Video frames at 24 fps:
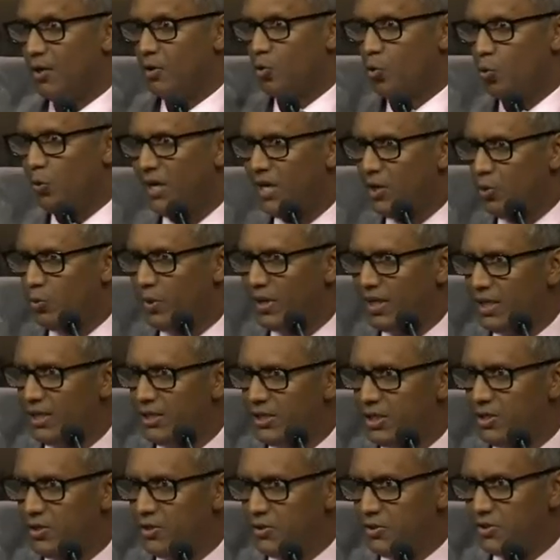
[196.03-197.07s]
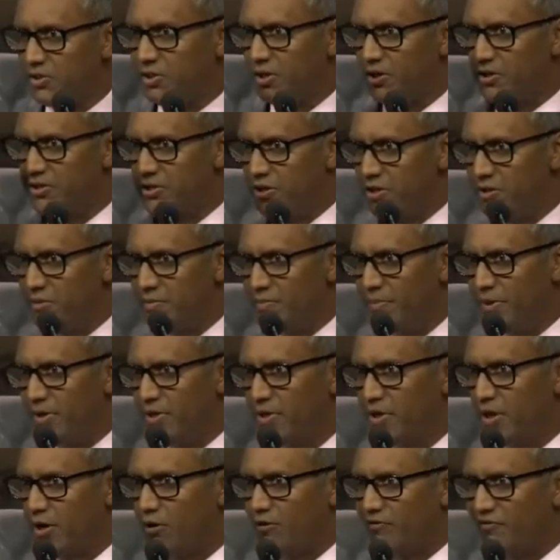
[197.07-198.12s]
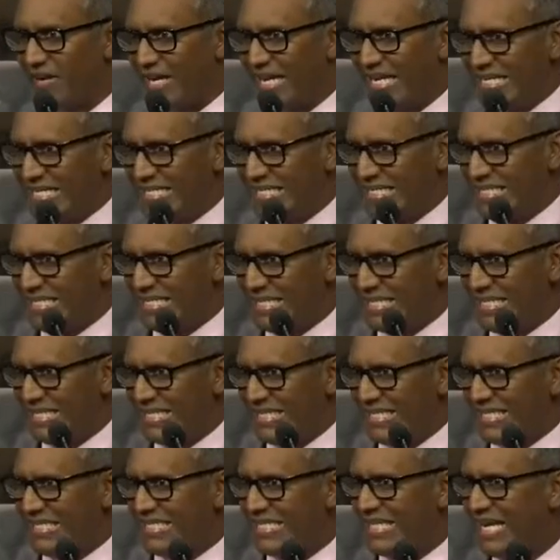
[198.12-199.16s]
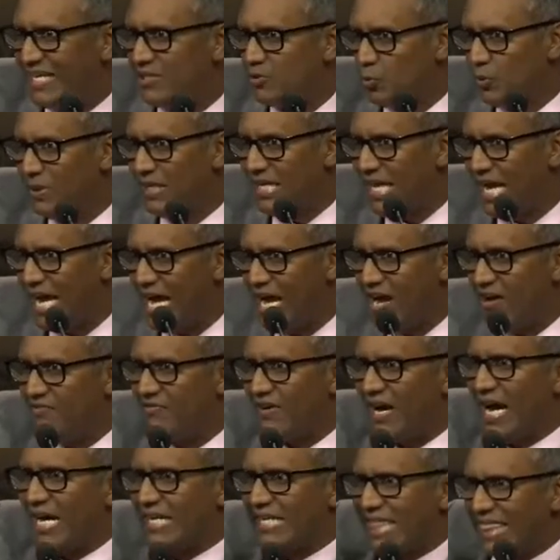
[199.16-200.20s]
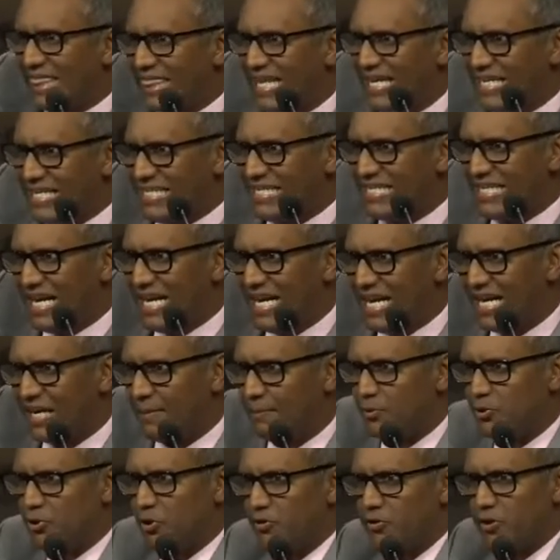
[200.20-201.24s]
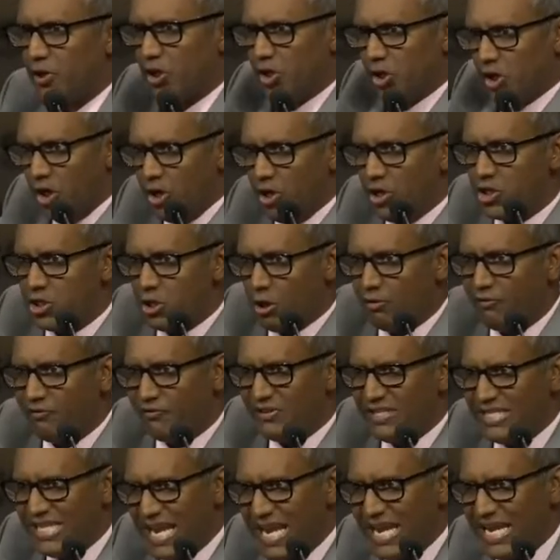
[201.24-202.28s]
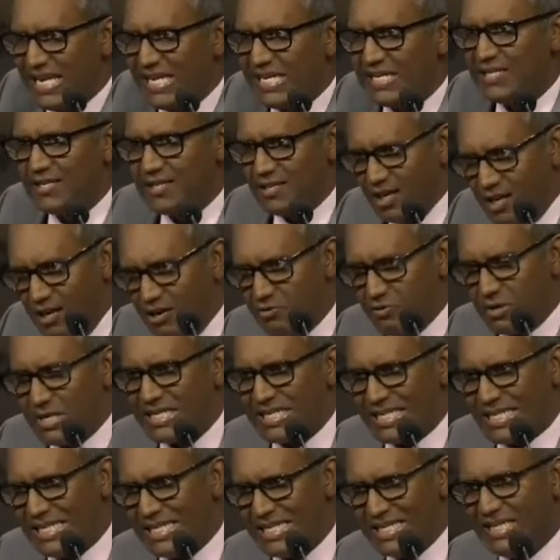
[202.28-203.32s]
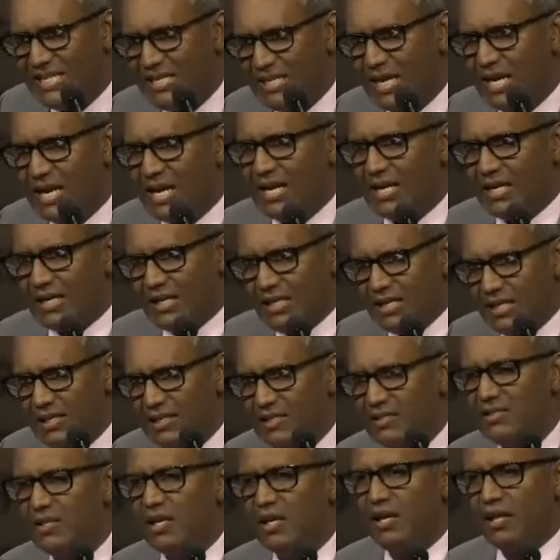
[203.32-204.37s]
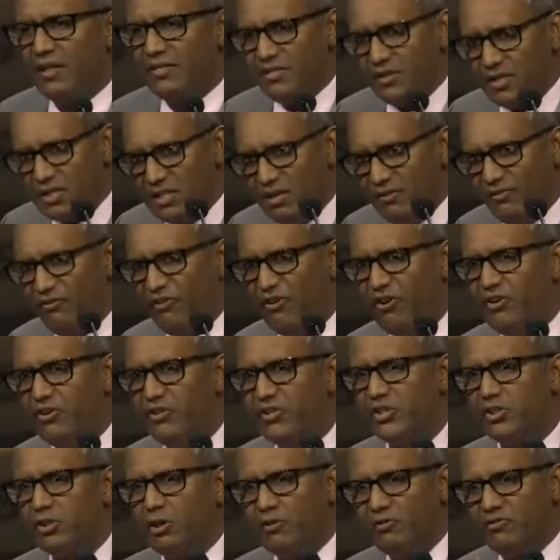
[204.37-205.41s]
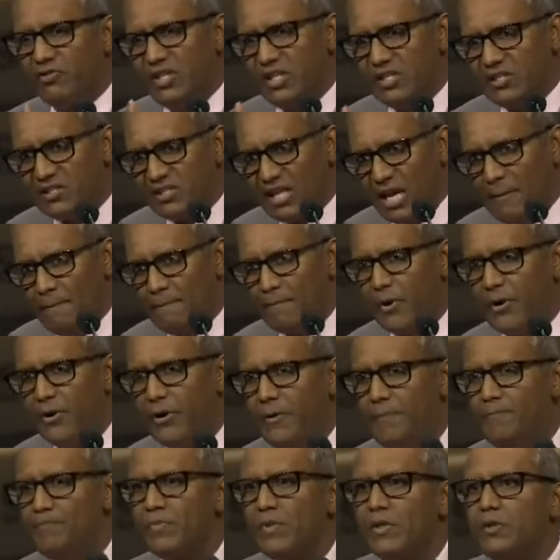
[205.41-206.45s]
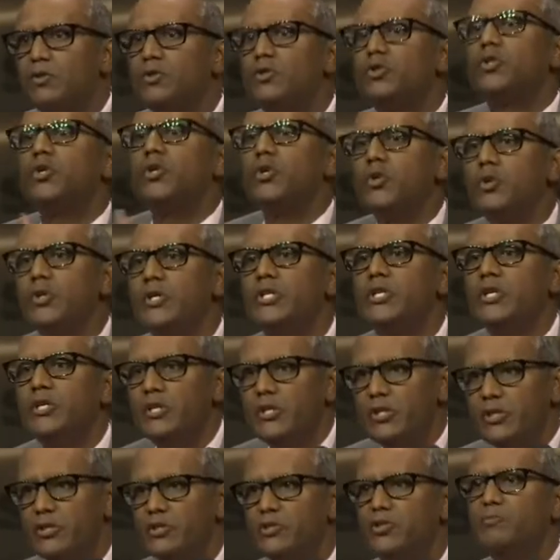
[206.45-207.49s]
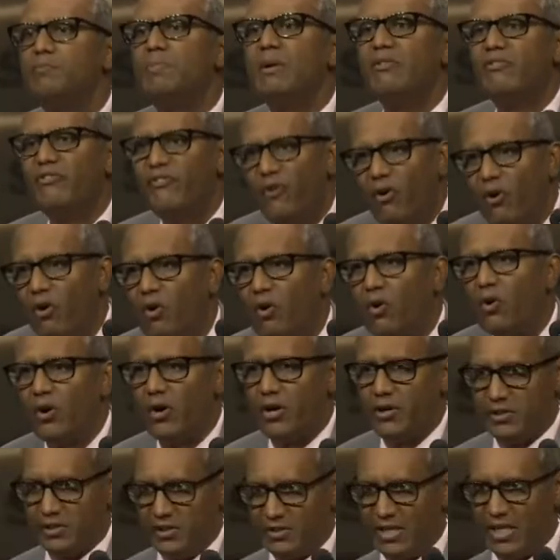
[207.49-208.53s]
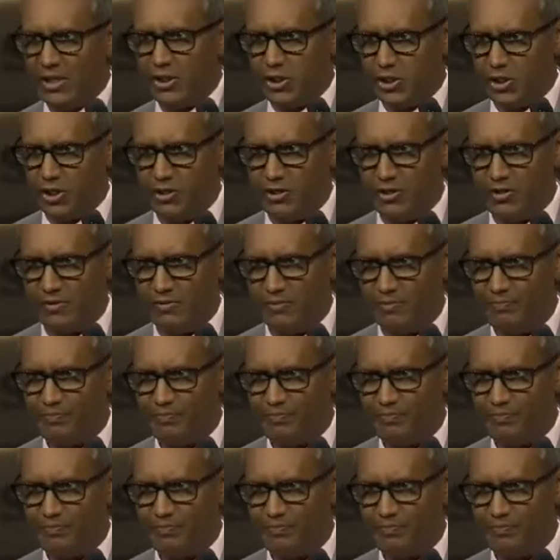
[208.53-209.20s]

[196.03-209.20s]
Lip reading: We will use the number of entities that we have at that time. So the cutoff date currently is 31st of December, 2 years before a session.